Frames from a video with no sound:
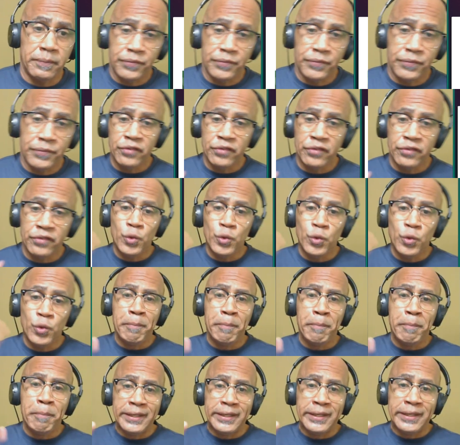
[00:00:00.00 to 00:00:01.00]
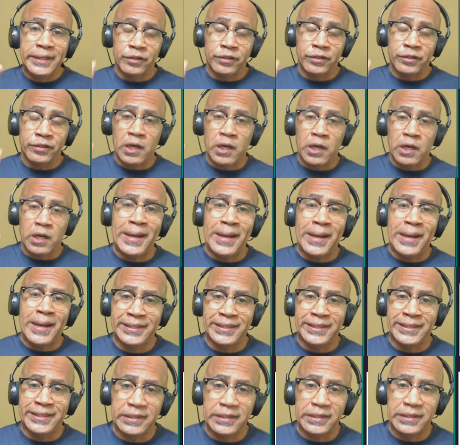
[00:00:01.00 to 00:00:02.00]
these two abilities or
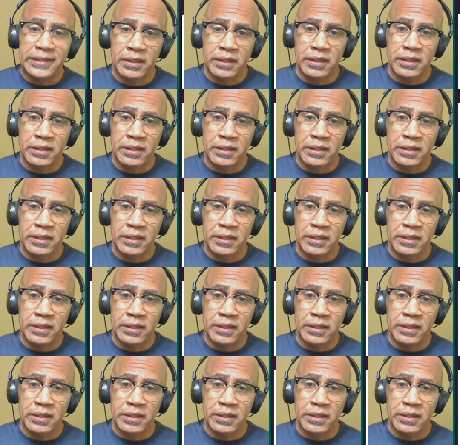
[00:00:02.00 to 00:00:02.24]
capacities,